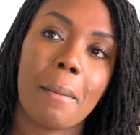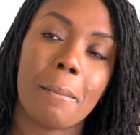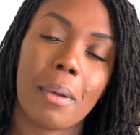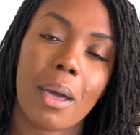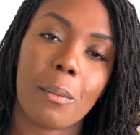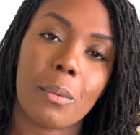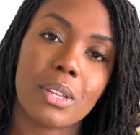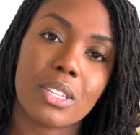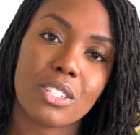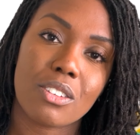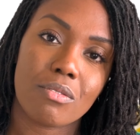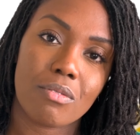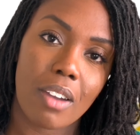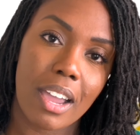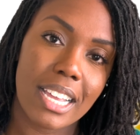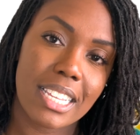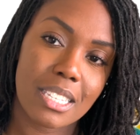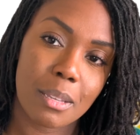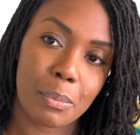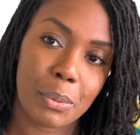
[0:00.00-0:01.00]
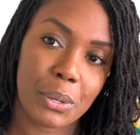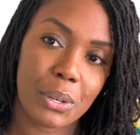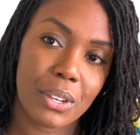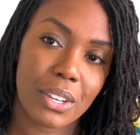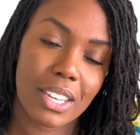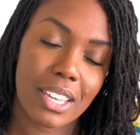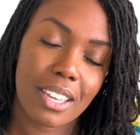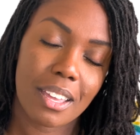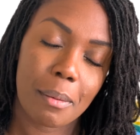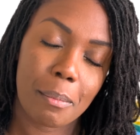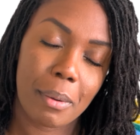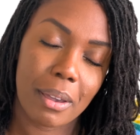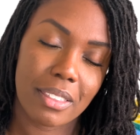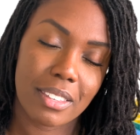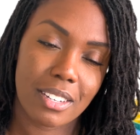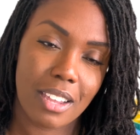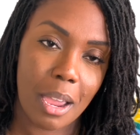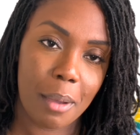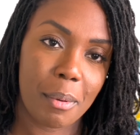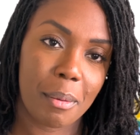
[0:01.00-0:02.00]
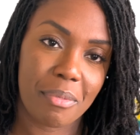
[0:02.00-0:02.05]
but I want to write a book by the time